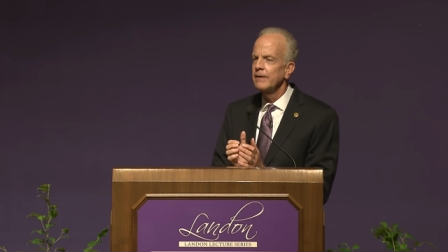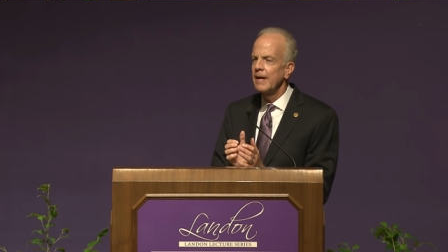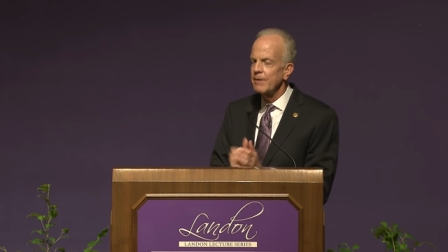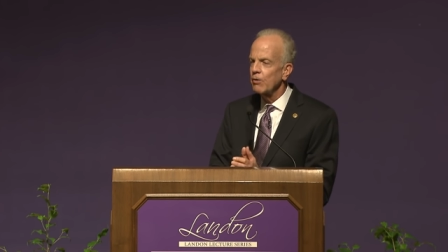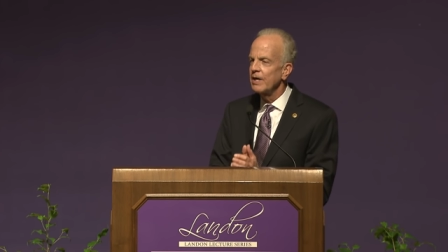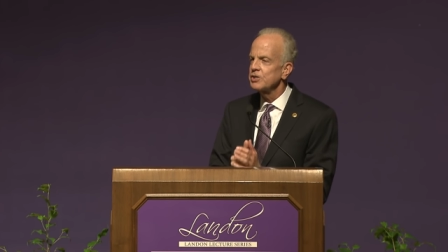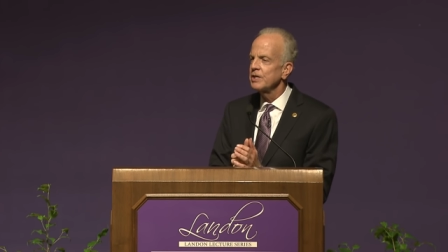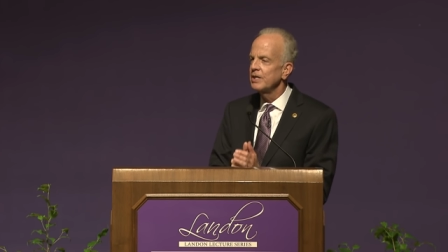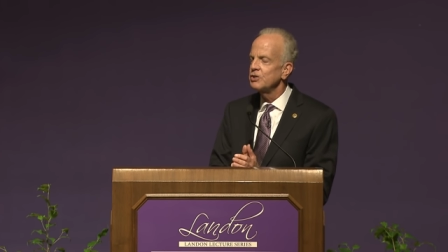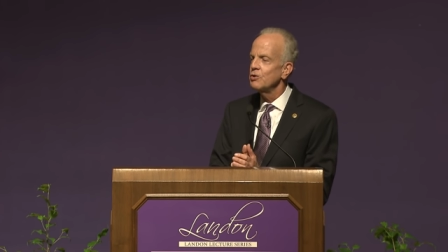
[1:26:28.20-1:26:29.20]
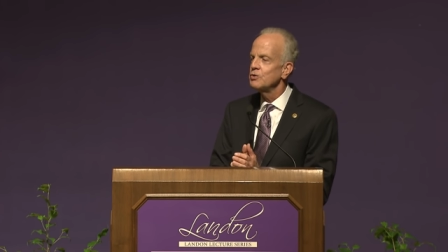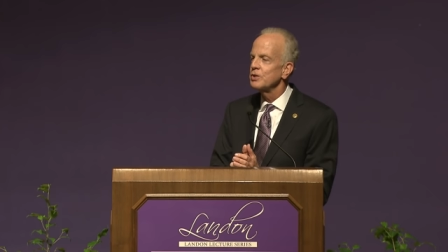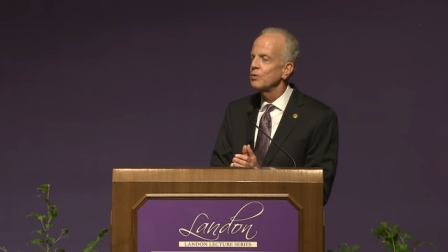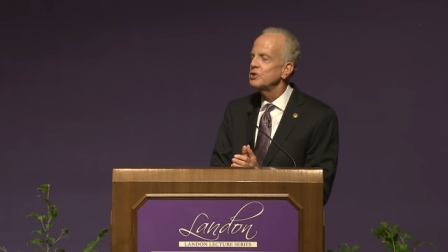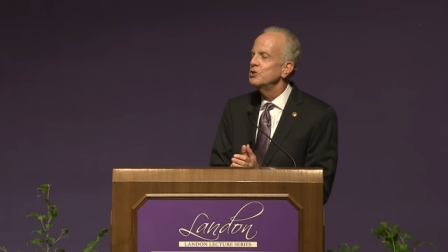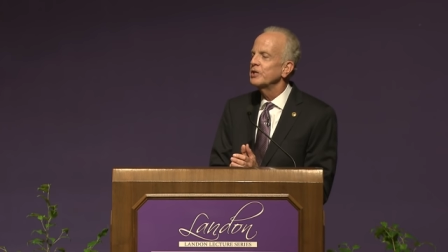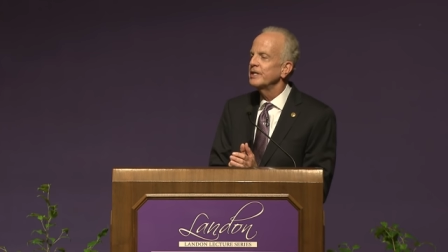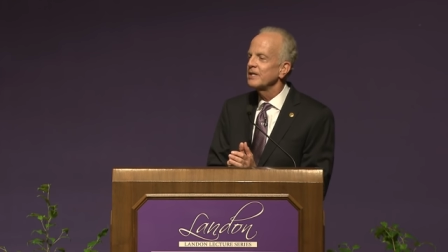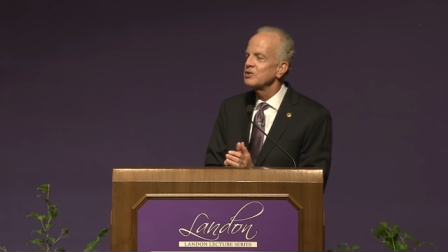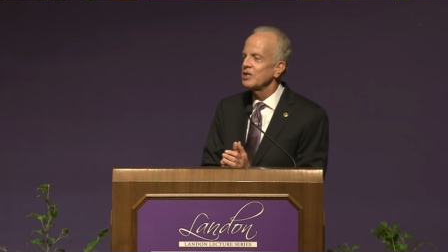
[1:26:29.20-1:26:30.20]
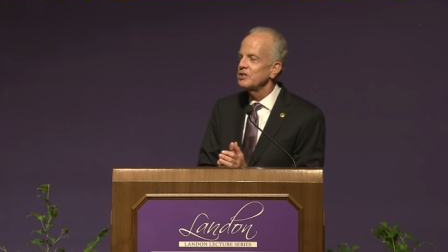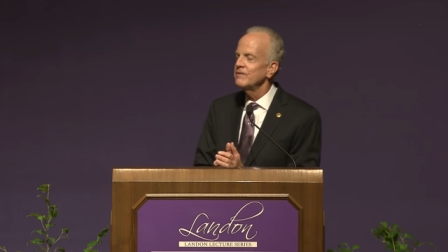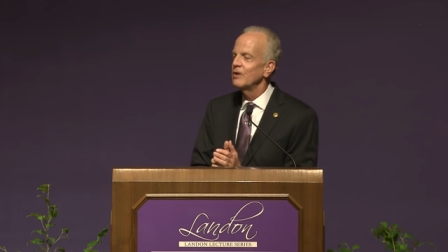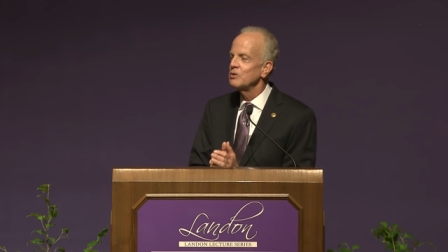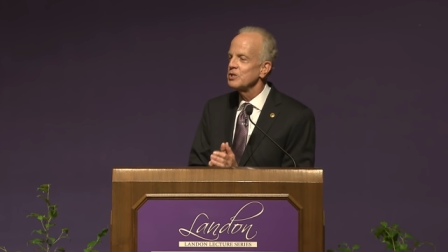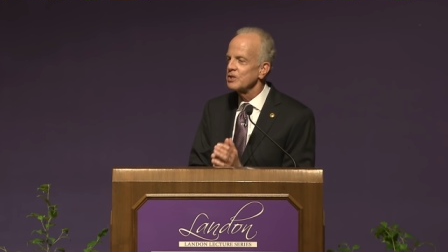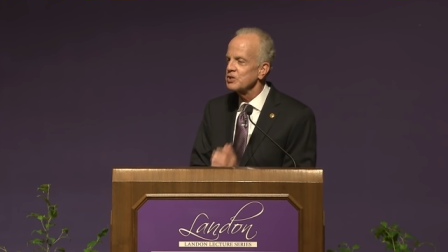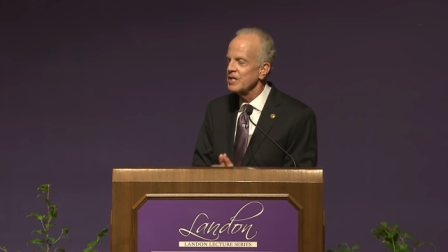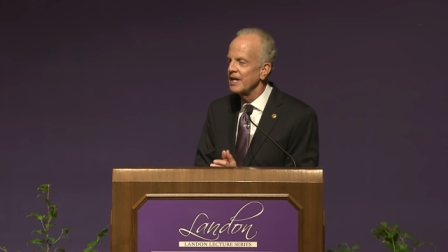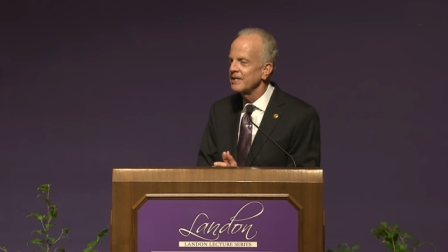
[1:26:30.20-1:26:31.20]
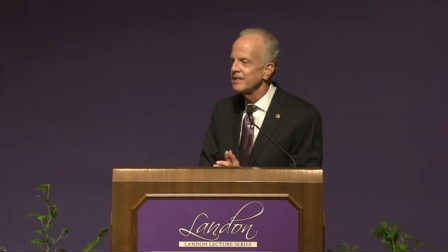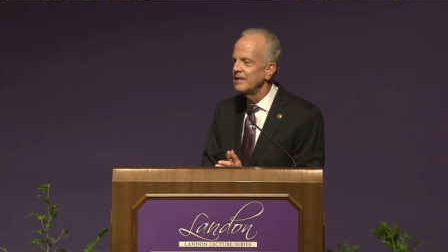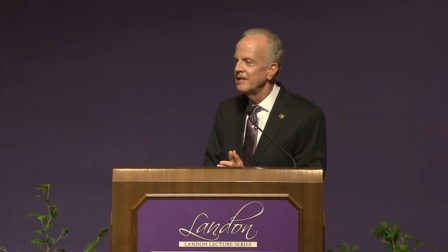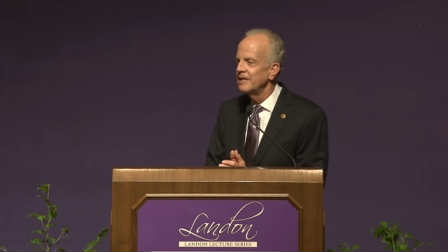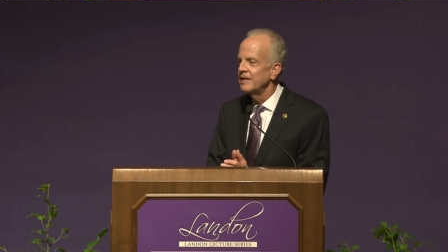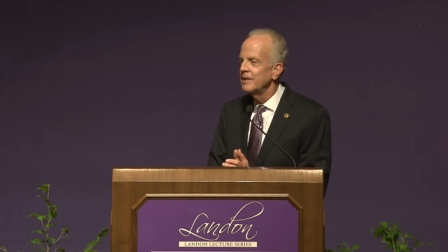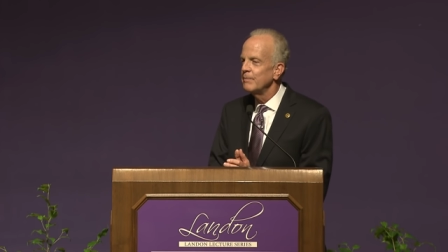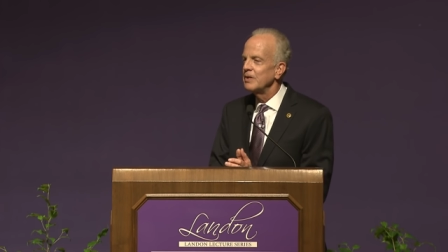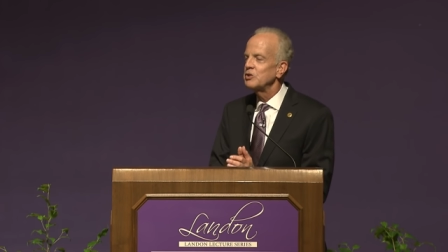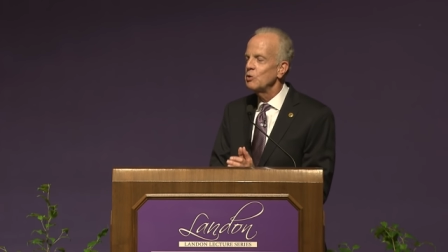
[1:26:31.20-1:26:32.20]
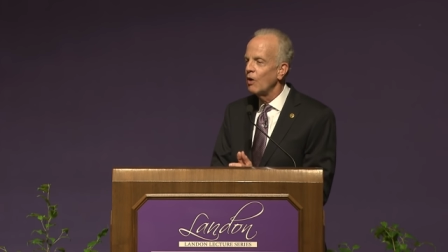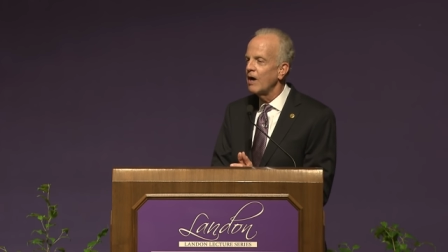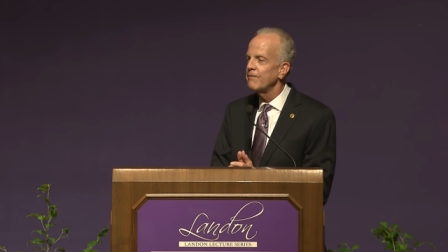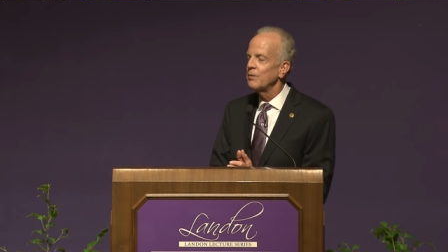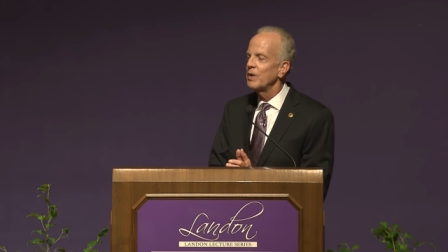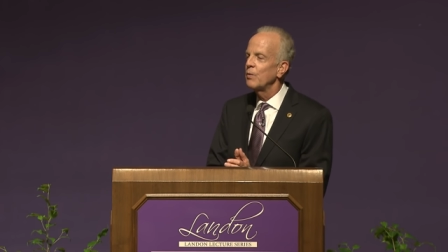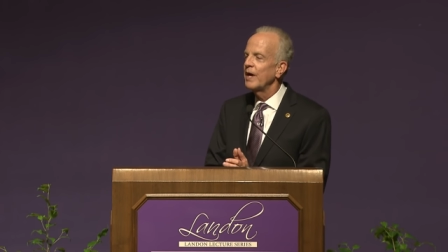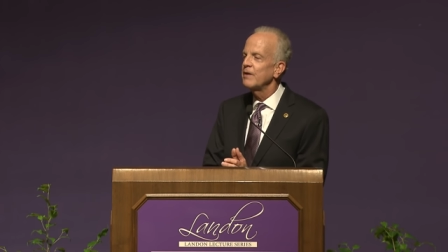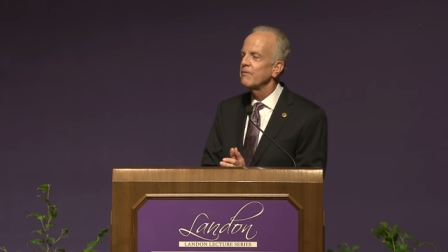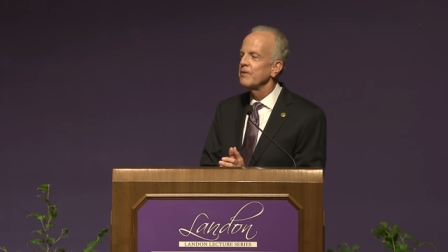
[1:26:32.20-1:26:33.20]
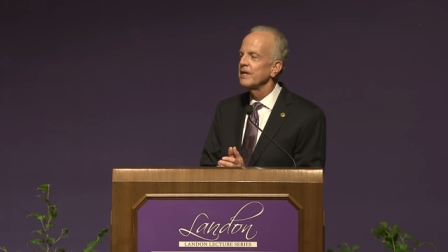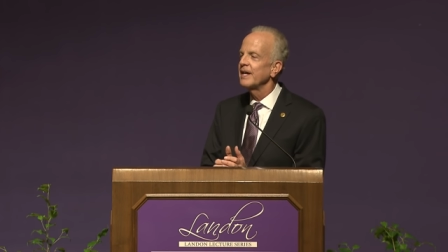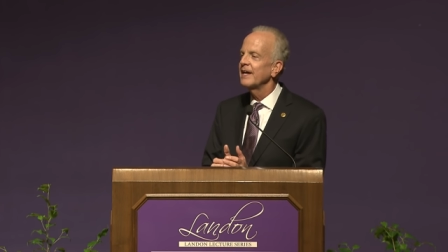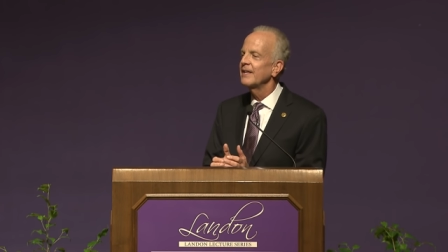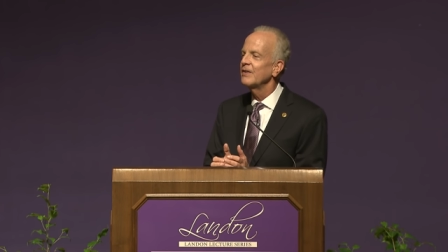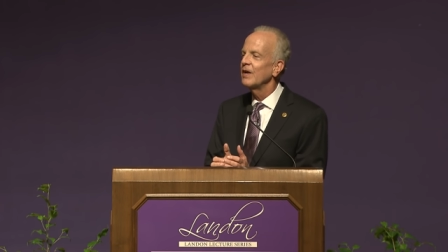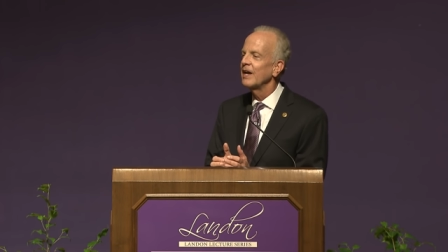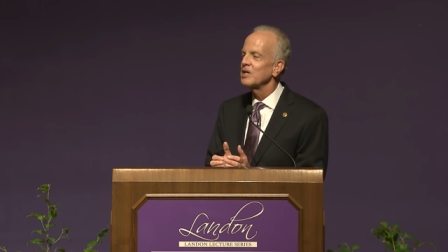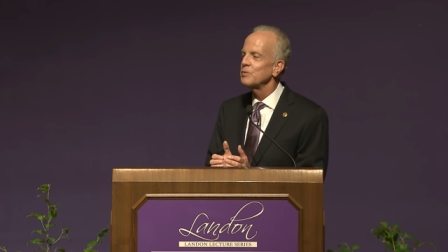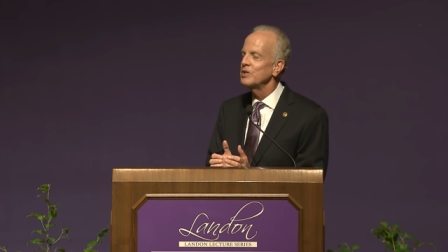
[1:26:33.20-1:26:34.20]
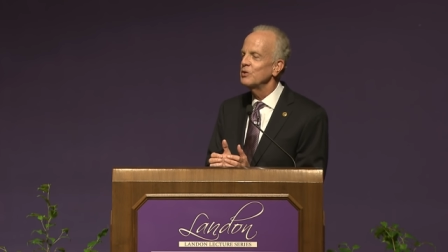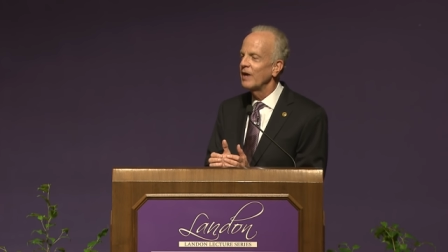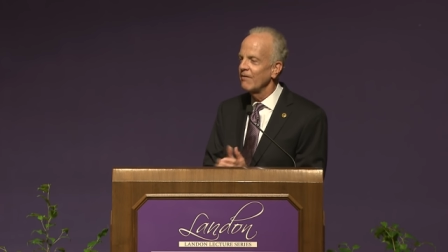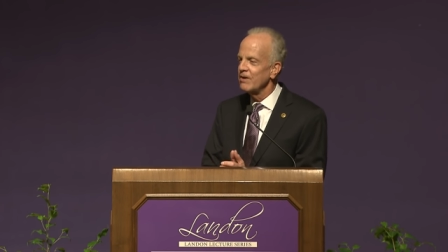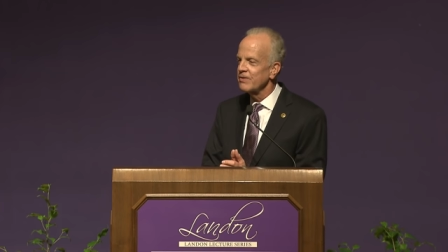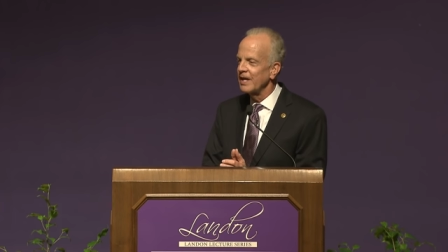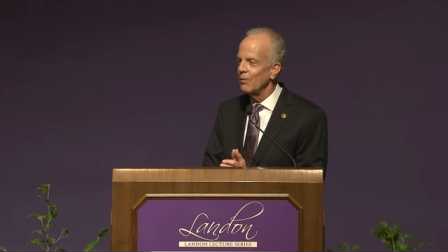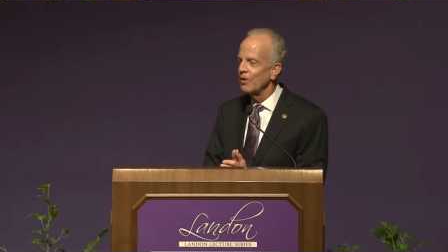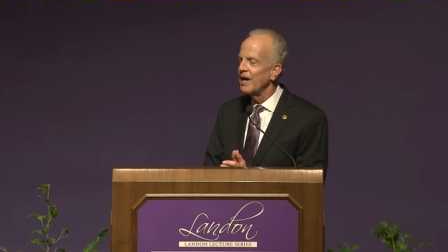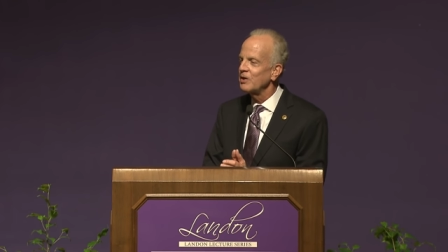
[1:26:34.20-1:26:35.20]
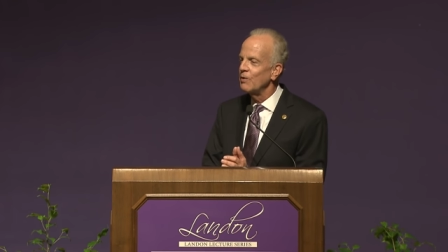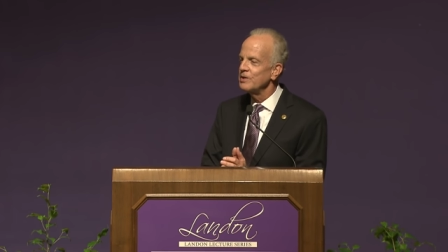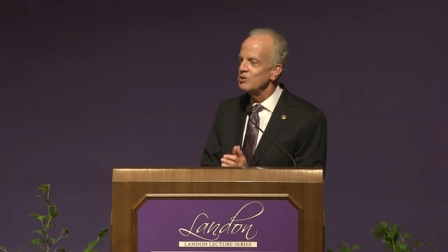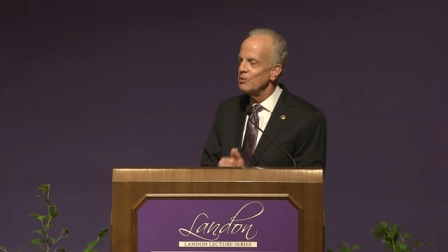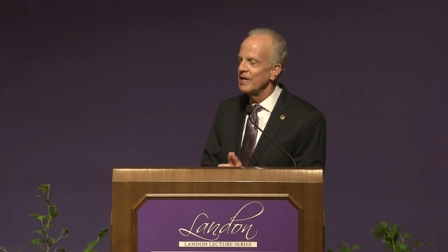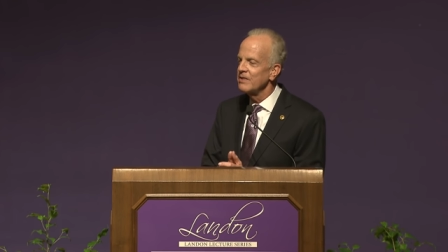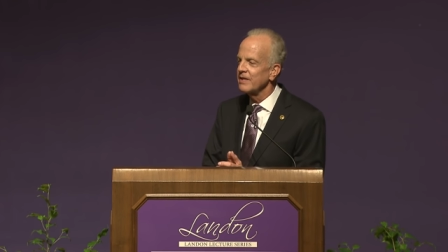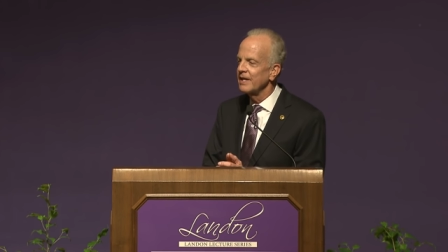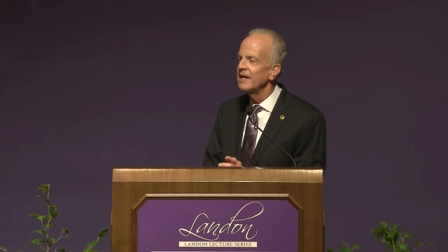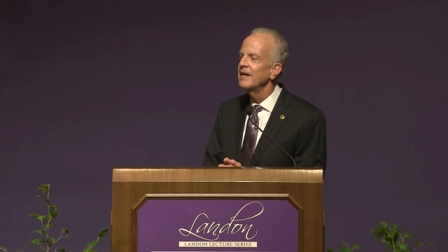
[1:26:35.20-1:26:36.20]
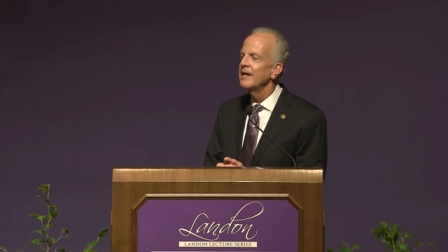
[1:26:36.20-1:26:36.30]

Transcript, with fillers: immigration issues in which you could get 60 votes in the Senate, but too often we wait for the, unless we do everything, we're not going to do anything.